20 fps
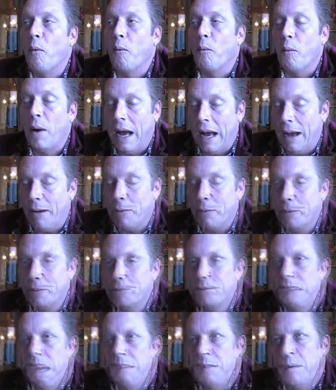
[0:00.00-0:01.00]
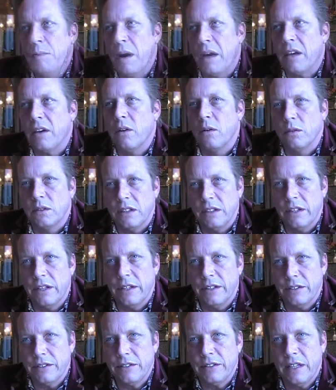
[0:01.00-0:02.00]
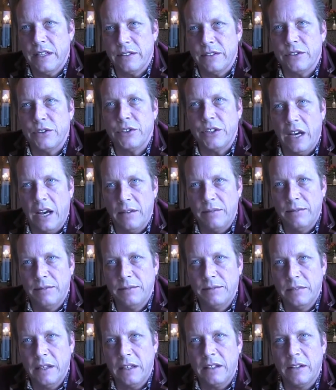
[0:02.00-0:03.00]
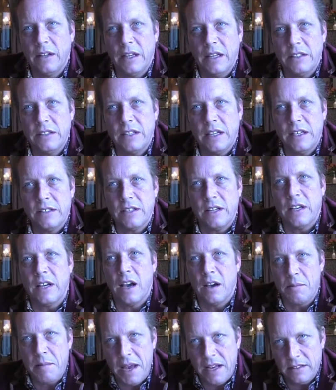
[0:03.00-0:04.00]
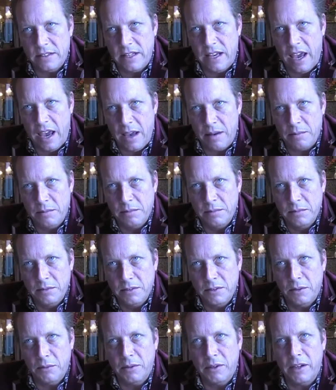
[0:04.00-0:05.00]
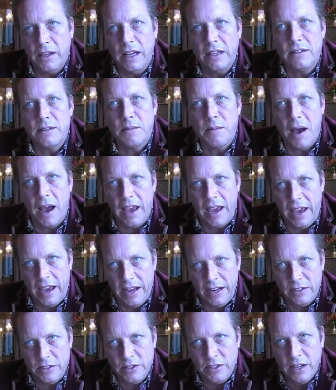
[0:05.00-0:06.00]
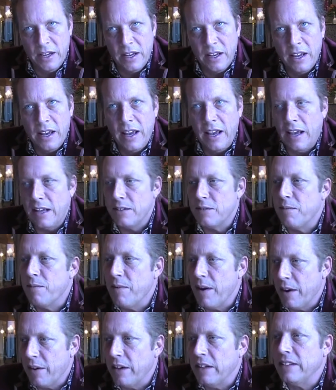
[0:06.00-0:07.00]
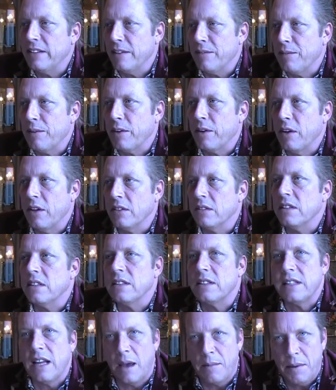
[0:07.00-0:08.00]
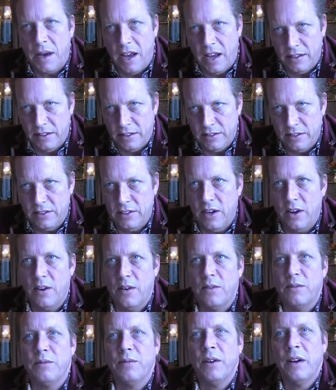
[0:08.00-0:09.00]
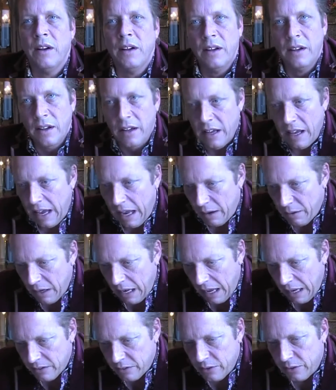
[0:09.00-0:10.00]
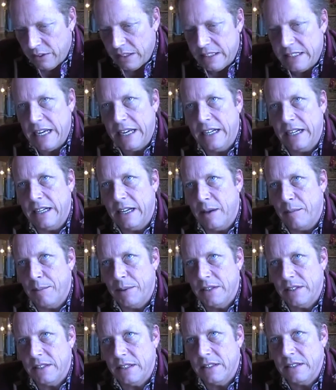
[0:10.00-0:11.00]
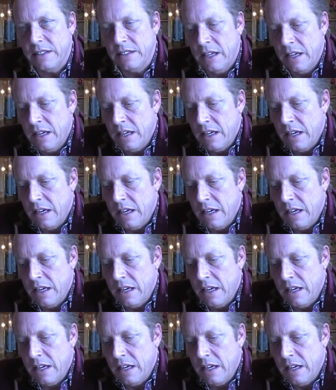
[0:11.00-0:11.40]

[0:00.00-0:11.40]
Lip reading: Wow. I'm in my golden years as a chef. It's a young man's game. So when you get to my age, it's very difficult to stand behind the stove and do the day-to-day business.